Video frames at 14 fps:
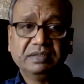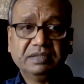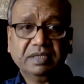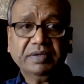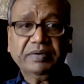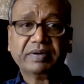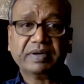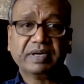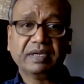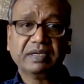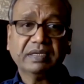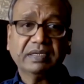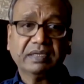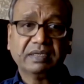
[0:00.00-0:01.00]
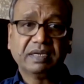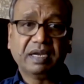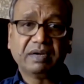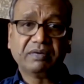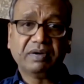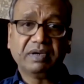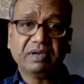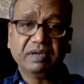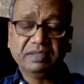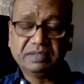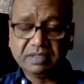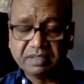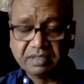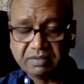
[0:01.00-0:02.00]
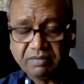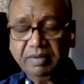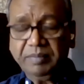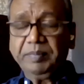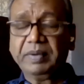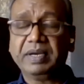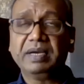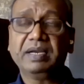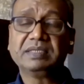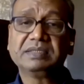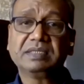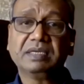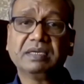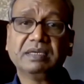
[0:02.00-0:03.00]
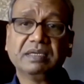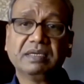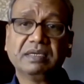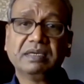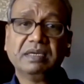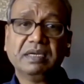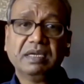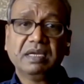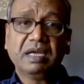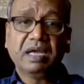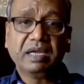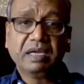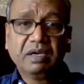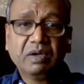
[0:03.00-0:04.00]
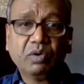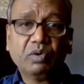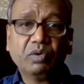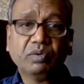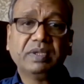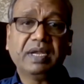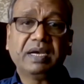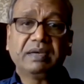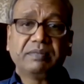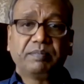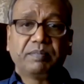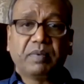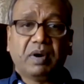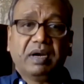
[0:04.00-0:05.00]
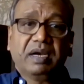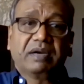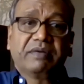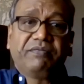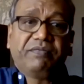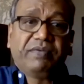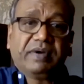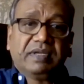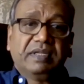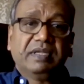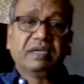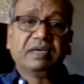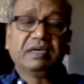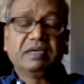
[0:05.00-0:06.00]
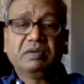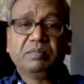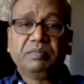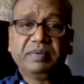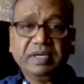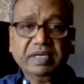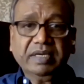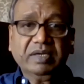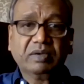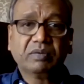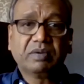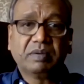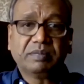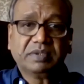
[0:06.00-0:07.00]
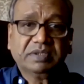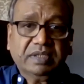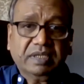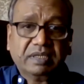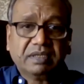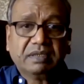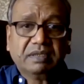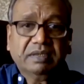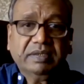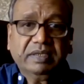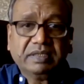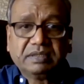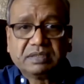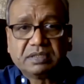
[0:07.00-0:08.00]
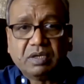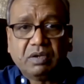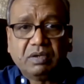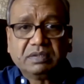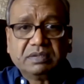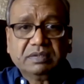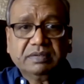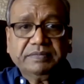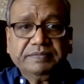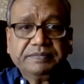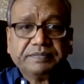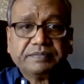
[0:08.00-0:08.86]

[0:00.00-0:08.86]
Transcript: engineering, director of engineering development at Cerner, I grew that product further to bring it to commercial installs,